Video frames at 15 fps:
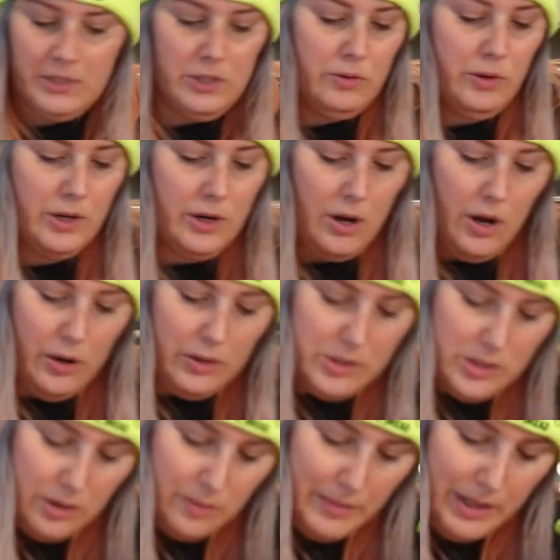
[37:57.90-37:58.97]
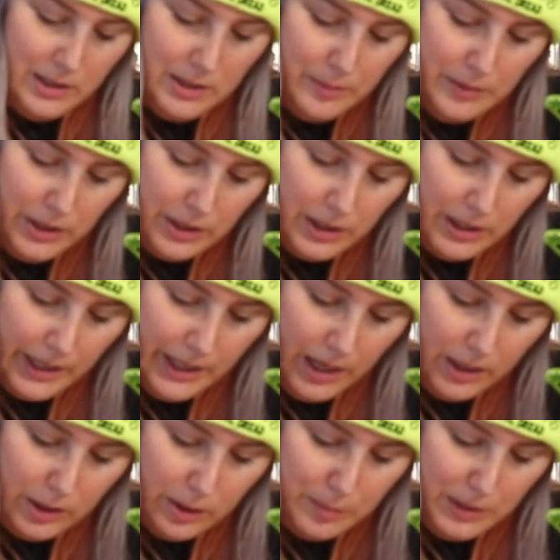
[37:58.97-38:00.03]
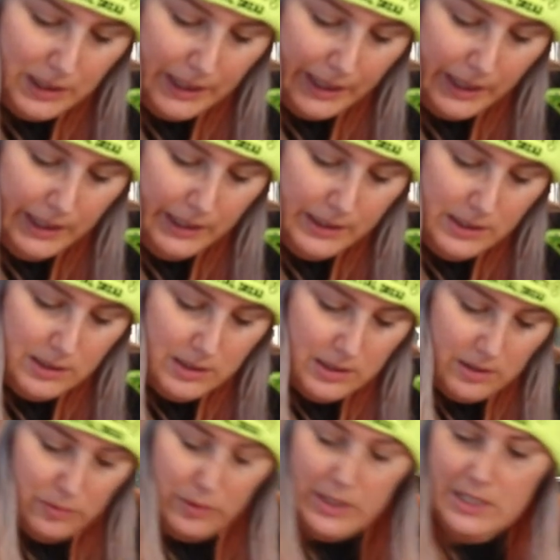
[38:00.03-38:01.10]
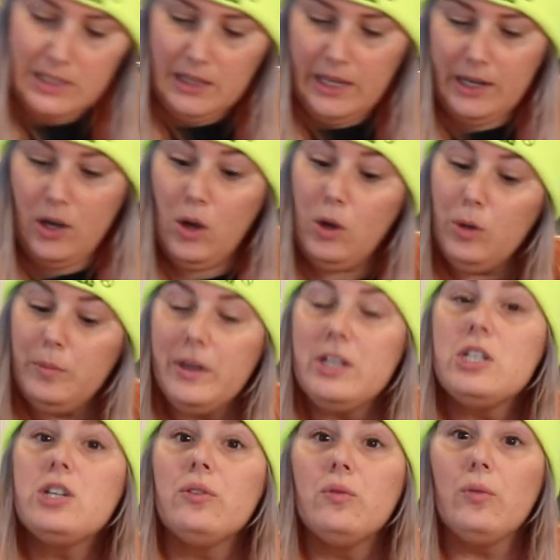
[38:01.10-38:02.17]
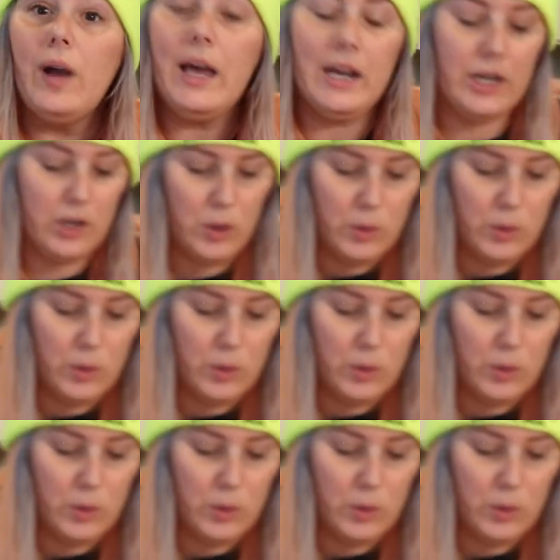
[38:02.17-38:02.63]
You could also make them look like other planets. If we did like a whole bunch of red and